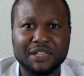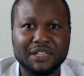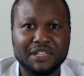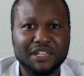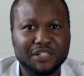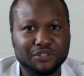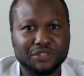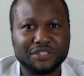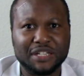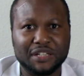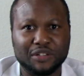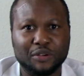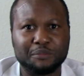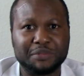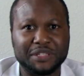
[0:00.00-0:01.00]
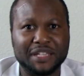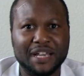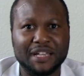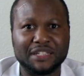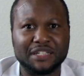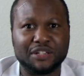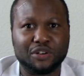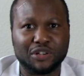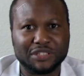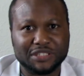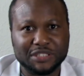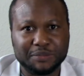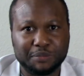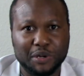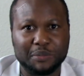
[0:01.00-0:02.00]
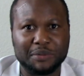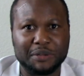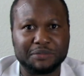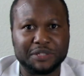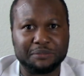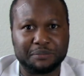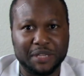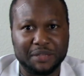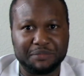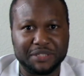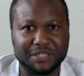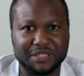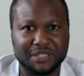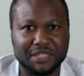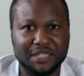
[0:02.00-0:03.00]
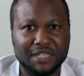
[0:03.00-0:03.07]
innocent or benign. It causes problems in babies.